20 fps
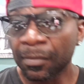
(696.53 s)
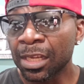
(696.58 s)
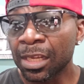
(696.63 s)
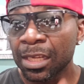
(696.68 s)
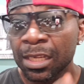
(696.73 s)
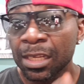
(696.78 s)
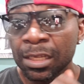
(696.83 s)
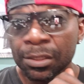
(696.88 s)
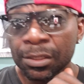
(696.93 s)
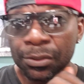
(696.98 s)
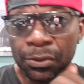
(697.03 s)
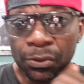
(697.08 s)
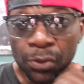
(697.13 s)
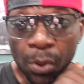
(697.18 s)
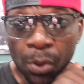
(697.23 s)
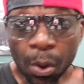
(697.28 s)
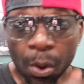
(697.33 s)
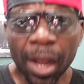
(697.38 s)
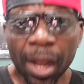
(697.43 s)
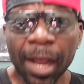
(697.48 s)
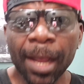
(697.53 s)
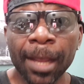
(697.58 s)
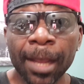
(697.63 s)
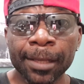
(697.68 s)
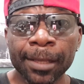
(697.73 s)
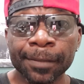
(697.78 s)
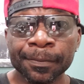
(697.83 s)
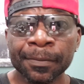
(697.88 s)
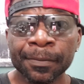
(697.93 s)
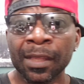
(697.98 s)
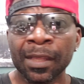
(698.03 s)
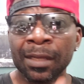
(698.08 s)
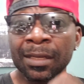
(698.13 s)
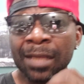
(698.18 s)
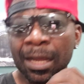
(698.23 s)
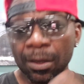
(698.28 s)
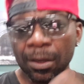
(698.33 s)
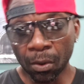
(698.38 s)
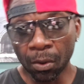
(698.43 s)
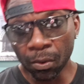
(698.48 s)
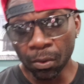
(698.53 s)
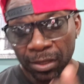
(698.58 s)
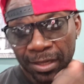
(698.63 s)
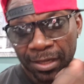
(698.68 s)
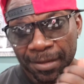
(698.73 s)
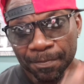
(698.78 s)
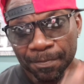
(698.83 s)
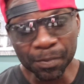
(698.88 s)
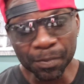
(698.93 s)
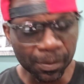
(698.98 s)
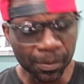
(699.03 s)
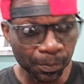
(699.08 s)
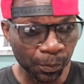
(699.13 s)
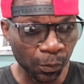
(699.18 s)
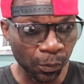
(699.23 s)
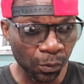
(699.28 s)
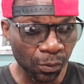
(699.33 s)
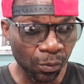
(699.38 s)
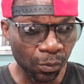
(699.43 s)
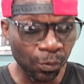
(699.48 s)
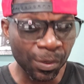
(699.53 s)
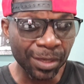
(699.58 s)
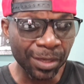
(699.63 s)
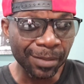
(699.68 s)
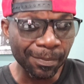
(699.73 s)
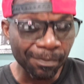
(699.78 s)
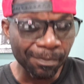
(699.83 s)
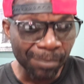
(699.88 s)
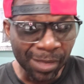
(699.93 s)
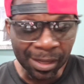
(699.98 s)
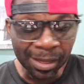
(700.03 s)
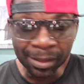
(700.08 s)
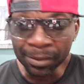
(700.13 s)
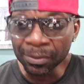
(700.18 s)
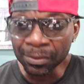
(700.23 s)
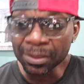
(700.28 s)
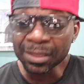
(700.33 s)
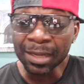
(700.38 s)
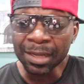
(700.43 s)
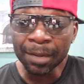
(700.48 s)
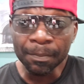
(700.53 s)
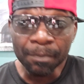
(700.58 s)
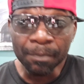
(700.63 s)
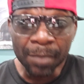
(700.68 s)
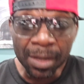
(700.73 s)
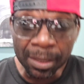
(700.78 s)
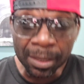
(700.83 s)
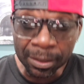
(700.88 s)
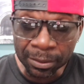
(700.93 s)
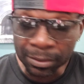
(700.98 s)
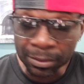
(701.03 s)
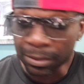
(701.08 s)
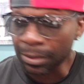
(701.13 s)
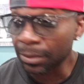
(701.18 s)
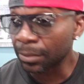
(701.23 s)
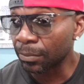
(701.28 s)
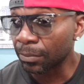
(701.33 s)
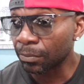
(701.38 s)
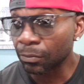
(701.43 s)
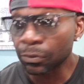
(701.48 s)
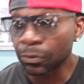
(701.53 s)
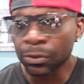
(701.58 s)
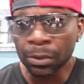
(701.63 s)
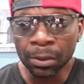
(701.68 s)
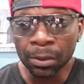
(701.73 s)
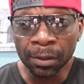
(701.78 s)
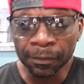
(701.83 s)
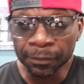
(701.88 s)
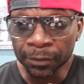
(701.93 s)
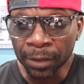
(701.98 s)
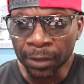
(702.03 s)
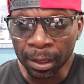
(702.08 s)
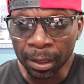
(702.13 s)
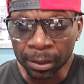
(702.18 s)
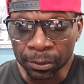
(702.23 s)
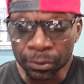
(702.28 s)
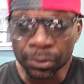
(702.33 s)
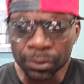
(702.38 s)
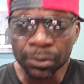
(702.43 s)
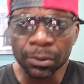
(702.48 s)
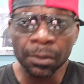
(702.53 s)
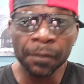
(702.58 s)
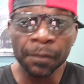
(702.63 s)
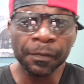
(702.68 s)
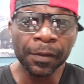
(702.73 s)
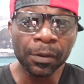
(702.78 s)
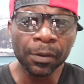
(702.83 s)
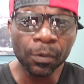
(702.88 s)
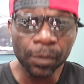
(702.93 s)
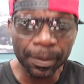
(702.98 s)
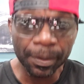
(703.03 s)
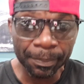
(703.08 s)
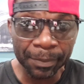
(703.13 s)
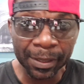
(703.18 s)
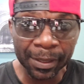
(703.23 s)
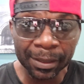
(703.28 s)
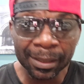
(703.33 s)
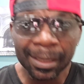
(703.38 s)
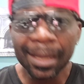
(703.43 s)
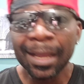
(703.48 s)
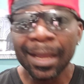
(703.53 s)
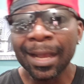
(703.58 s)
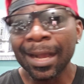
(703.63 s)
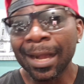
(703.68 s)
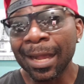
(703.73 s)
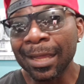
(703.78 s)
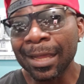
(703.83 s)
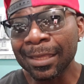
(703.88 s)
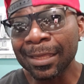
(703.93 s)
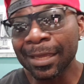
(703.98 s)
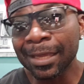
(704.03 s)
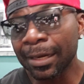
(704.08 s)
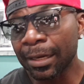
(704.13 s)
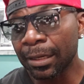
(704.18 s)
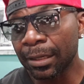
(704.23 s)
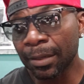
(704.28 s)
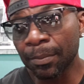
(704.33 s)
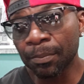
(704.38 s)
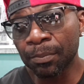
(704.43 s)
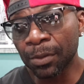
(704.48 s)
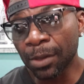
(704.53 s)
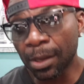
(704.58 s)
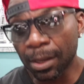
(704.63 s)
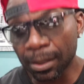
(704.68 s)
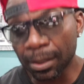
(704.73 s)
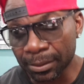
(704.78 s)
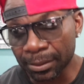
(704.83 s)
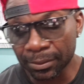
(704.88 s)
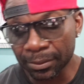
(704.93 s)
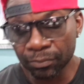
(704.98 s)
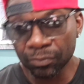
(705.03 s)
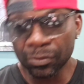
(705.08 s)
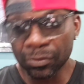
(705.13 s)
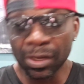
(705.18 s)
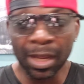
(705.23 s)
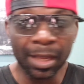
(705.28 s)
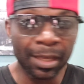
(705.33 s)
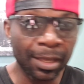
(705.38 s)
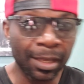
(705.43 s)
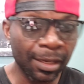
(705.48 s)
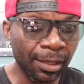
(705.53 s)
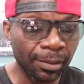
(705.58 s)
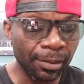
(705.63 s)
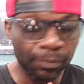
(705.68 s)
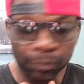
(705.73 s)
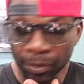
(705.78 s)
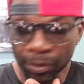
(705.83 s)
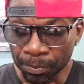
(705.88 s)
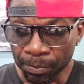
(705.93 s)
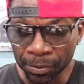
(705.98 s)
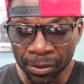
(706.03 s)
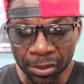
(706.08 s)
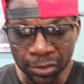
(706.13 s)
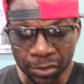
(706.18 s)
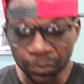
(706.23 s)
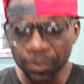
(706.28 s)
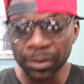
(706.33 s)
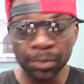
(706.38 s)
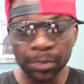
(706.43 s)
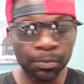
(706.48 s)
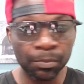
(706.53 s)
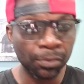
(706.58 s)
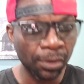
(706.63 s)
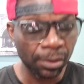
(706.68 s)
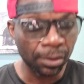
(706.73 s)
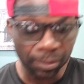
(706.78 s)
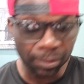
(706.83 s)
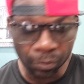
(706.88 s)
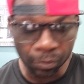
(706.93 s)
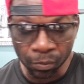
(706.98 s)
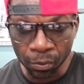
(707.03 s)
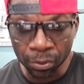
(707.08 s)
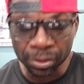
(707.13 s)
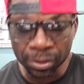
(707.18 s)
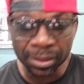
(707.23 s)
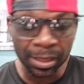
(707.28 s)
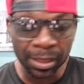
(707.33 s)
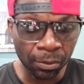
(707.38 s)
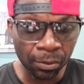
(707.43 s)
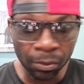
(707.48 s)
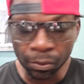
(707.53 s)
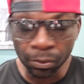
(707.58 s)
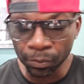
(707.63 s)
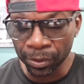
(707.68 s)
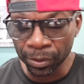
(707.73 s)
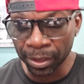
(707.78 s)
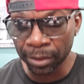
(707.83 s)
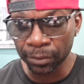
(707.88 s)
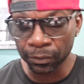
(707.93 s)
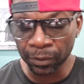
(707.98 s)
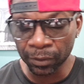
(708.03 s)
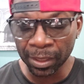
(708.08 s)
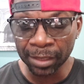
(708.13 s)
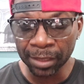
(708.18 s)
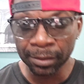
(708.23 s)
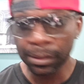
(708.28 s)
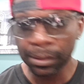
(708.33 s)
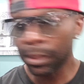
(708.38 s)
is so high that only people with millions and millions of dollars of equipment are getting the blocks. They're getting the blocks with the block rewards that go with it, right?